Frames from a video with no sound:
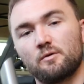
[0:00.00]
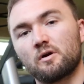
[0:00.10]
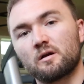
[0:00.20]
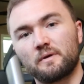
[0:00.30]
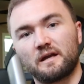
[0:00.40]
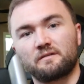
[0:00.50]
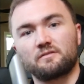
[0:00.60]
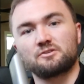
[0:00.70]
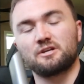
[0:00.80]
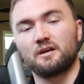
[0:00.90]
Hey, welcome back to
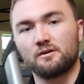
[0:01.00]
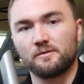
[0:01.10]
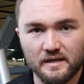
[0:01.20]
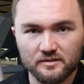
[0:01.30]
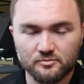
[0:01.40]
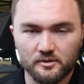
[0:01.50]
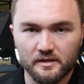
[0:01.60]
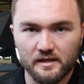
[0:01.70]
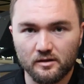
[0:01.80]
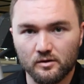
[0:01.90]
the channel. Max
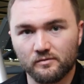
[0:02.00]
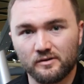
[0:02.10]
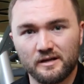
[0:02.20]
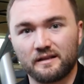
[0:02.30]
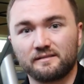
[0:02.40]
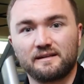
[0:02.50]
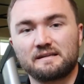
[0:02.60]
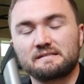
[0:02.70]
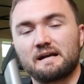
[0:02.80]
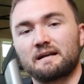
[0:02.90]
Wardell,
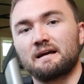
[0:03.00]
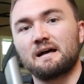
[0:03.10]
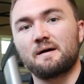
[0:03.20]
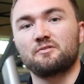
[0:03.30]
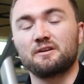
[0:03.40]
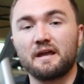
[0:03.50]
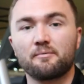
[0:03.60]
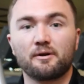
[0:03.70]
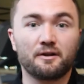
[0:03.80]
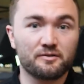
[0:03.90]
overheadathletics.com. Today
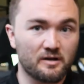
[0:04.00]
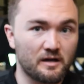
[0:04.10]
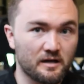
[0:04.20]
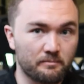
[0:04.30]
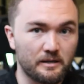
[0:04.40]
we're gonna talk